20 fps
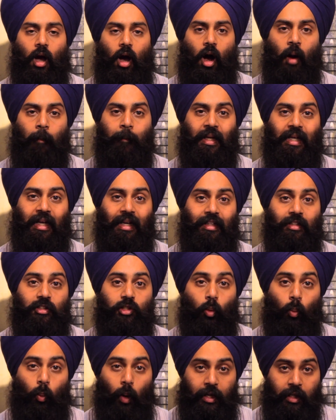are beginning
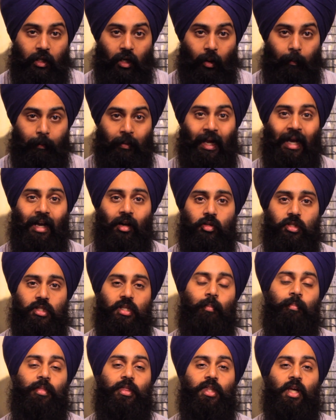to wake up now,
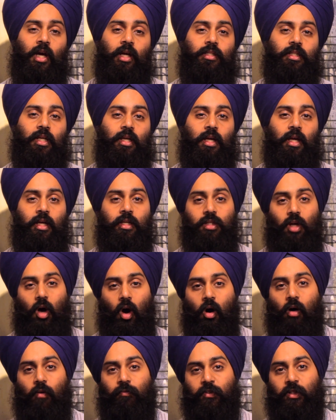some 30 years
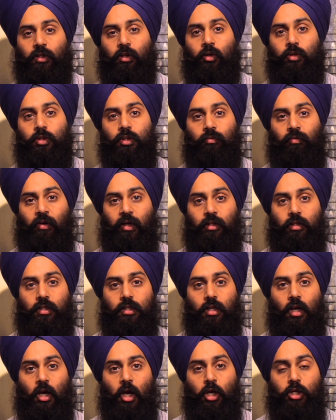after those events,